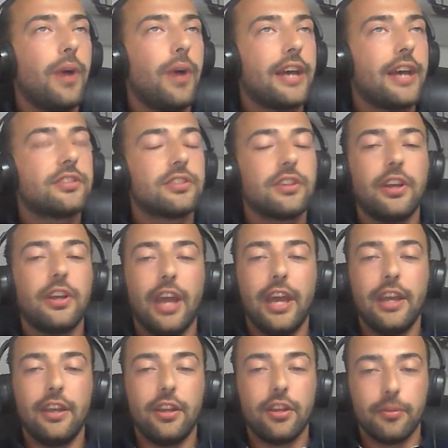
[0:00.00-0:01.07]
US,
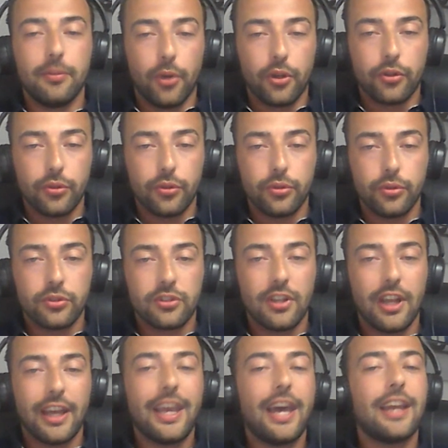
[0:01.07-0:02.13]
Canadian
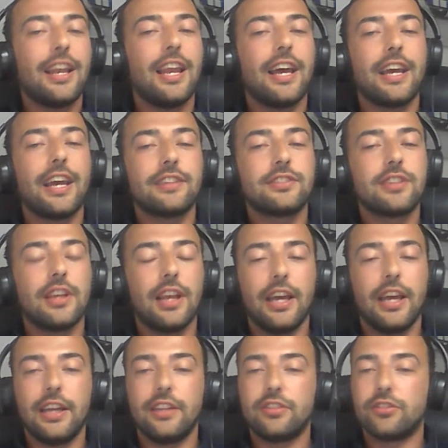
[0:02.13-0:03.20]
models like Cadillac
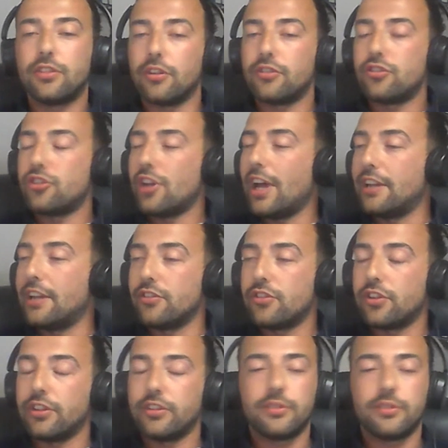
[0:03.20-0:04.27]
Escalades, Dodge
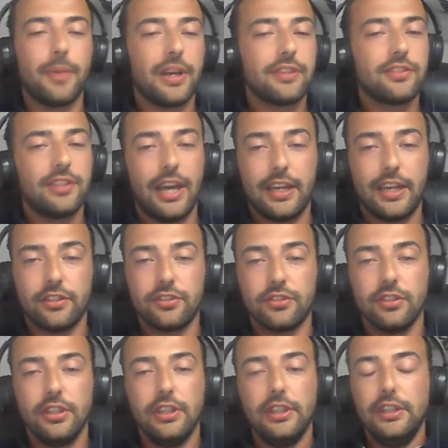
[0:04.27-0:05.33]
Challengers,
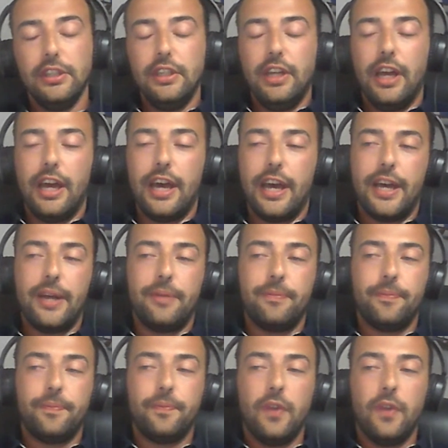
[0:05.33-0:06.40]
Mustangs.
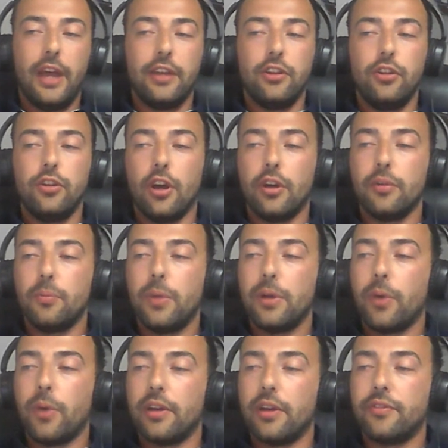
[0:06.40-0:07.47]
And
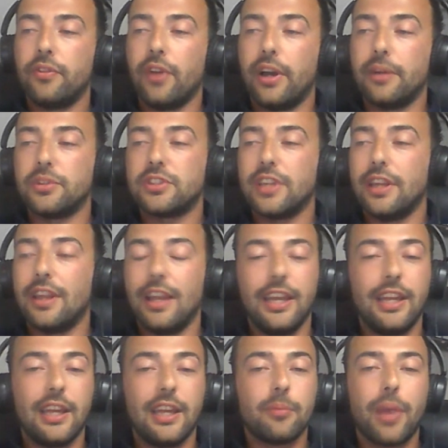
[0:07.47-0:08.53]
we're one of, I would say, the
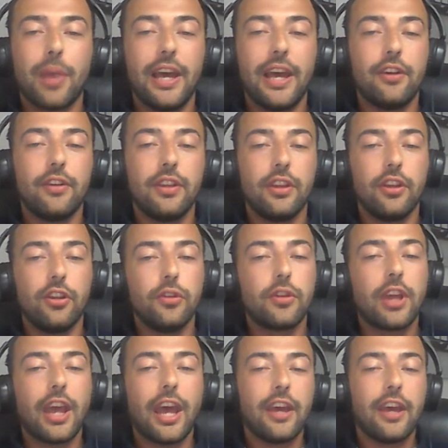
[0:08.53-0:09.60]
leading player in
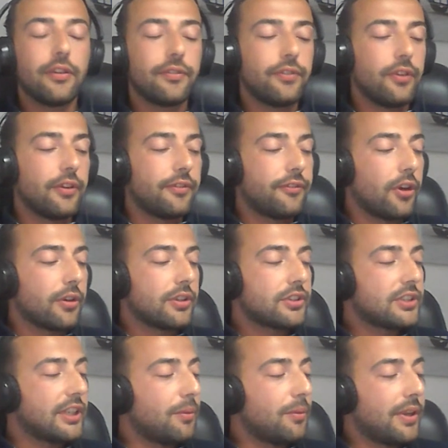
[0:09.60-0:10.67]
the UK of
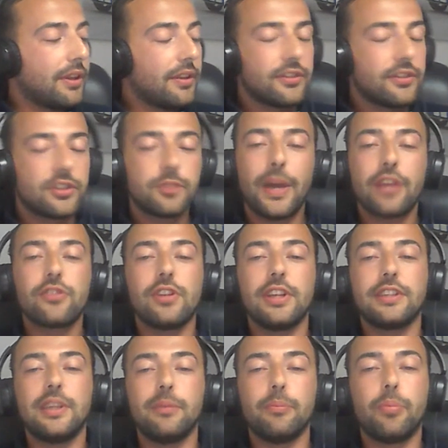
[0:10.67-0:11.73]
focusing with
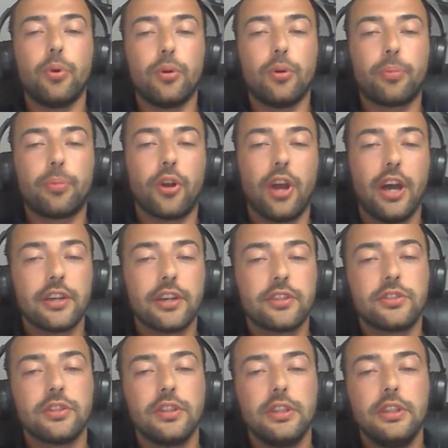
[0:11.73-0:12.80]
specialist import
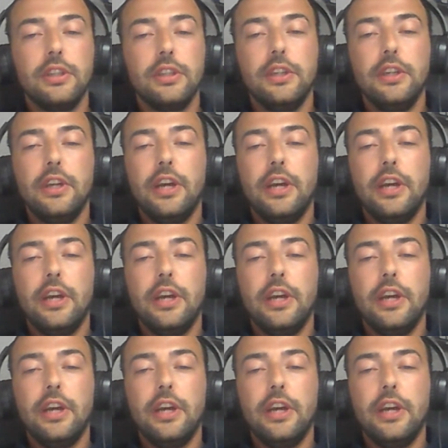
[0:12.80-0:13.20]
products.